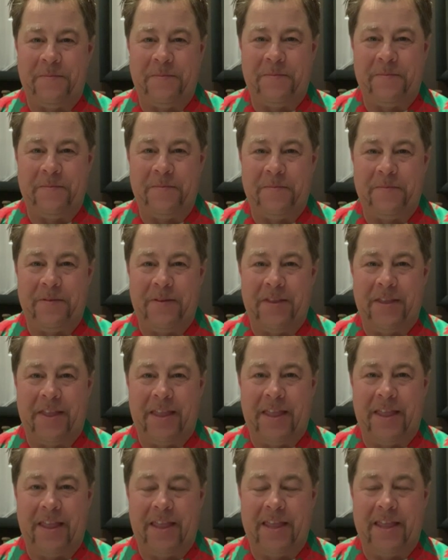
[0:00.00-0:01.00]

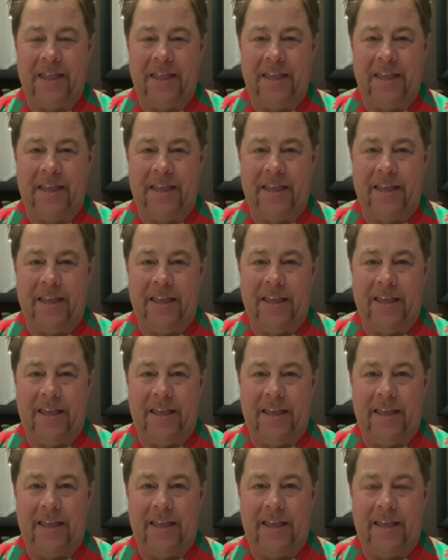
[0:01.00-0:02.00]

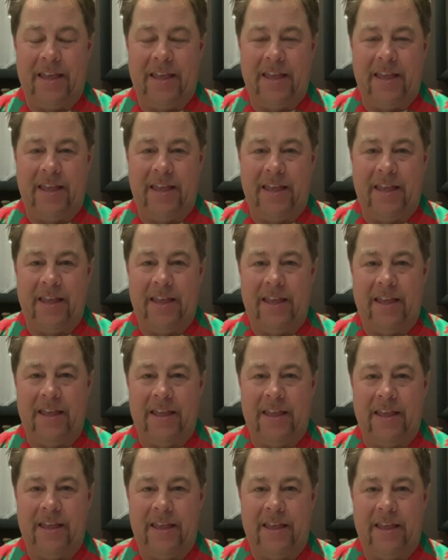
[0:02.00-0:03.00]

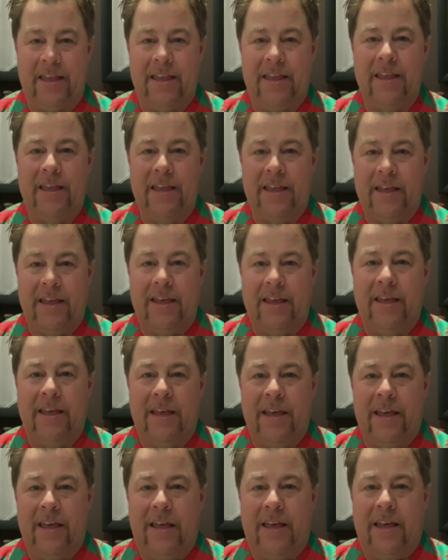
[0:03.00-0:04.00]

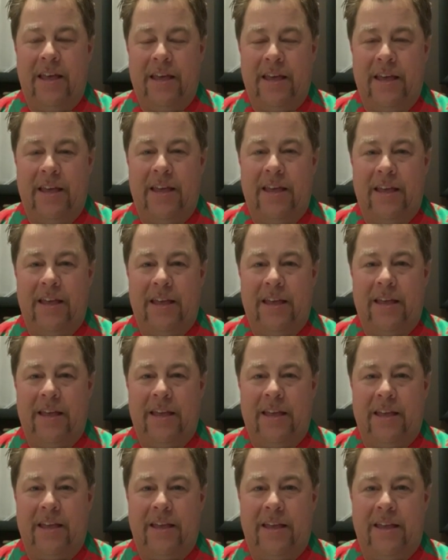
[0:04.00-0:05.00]

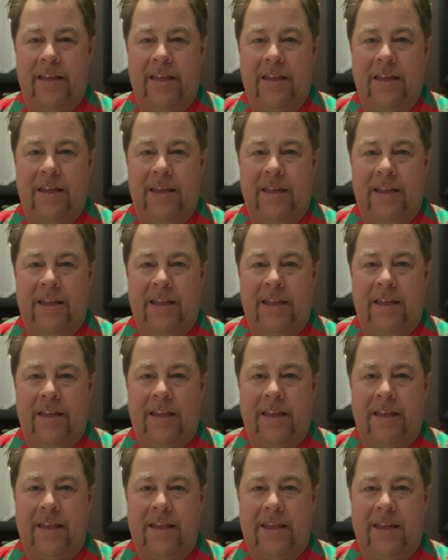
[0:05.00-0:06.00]

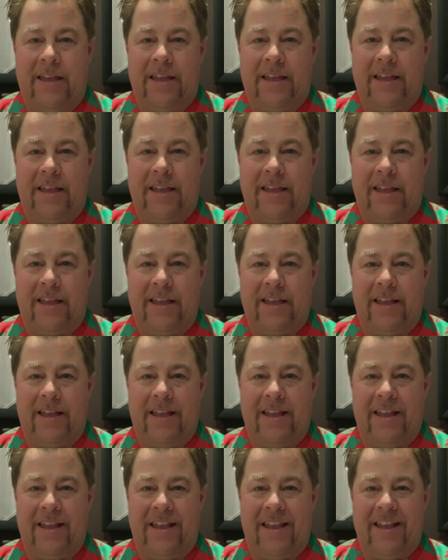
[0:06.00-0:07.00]

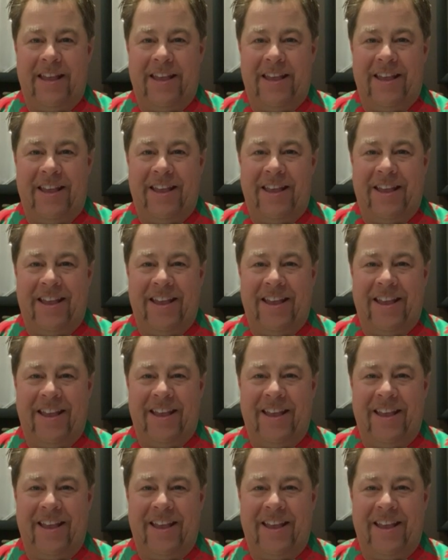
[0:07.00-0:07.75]
This person isn't speaking.